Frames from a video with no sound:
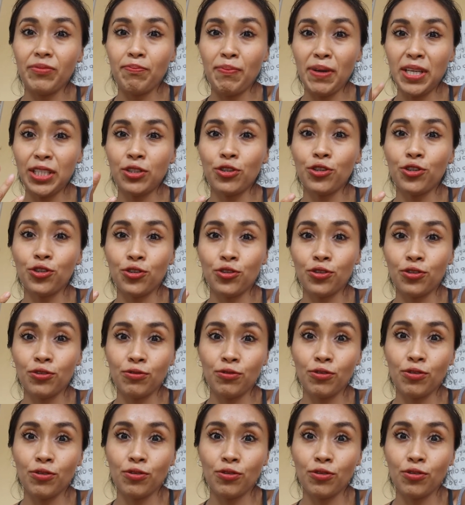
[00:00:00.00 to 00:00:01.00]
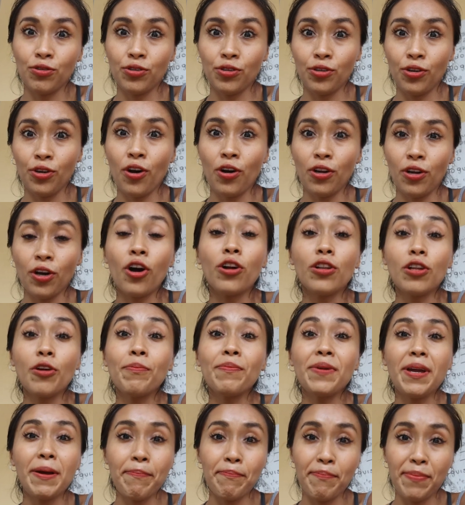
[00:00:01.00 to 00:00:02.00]
pesos,
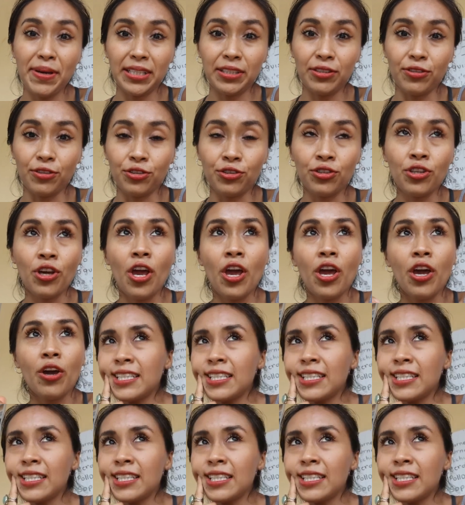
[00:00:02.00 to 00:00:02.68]
Colombian pesos.